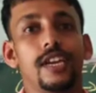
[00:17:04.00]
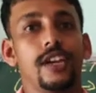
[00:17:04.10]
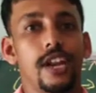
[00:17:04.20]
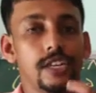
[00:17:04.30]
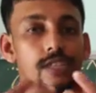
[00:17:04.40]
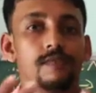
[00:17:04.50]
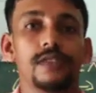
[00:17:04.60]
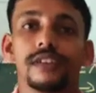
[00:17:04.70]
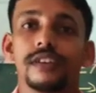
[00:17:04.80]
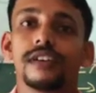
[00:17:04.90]
interaction
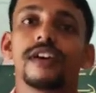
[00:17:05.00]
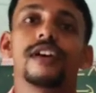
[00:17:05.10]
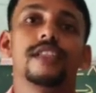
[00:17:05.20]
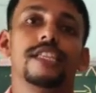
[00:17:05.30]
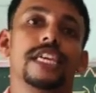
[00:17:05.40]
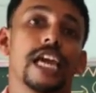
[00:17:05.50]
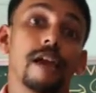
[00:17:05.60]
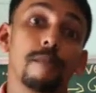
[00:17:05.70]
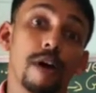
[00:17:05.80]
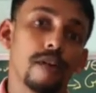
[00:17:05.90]
with the
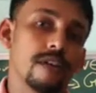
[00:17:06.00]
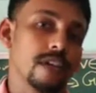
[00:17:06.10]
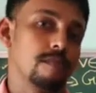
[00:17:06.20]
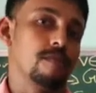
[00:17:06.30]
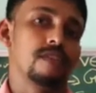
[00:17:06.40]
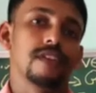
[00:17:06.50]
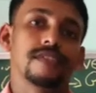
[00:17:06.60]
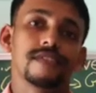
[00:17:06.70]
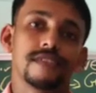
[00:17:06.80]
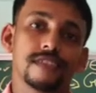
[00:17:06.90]
abiotic
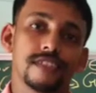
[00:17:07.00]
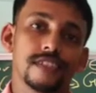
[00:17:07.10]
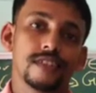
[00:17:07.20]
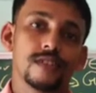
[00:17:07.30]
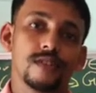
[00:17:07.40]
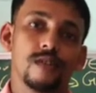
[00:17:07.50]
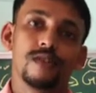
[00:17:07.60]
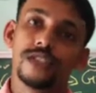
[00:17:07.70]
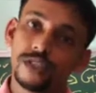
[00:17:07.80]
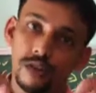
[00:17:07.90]
components. All
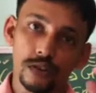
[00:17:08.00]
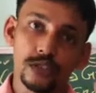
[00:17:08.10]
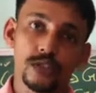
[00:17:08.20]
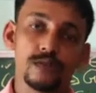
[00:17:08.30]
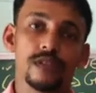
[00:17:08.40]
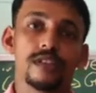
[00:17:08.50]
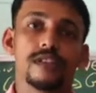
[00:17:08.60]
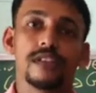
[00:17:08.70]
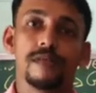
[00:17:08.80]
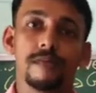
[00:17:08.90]
this constitute the
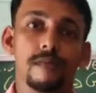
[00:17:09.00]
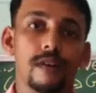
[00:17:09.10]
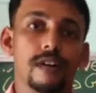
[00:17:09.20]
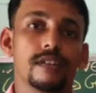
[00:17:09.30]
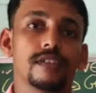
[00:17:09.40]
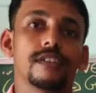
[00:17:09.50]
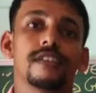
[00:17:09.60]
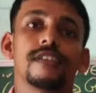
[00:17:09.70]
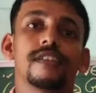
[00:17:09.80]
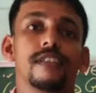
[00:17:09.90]
term what?
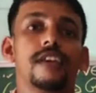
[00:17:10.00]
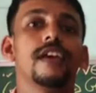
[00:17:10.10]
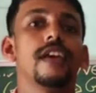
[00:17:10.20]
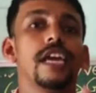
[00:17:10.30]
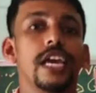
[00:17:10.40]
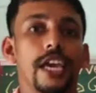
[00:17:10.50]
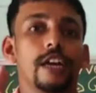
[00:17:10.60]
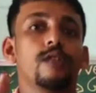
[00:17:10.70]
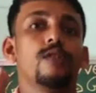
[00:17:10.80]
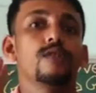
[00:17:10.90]
The
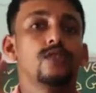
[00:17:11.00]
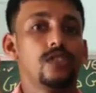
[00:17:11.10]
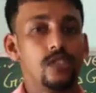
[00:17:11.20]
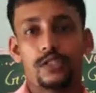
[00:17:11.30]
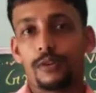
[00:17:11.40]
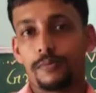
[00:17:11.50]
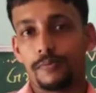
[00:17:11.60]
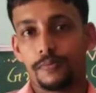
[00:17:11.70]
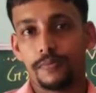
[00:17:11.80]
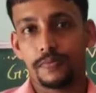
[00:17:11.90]
ecosystem.
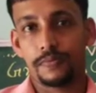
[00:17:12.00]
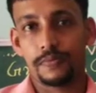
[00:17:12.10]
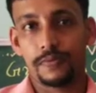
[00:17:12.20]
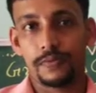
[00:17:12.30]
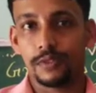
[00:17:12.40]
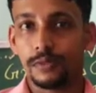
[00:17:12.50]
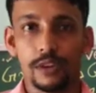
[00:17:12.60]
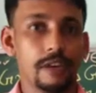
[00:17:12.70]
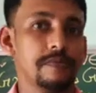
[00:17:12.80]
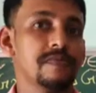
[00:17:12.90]

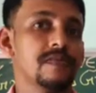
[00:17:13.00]
Okay.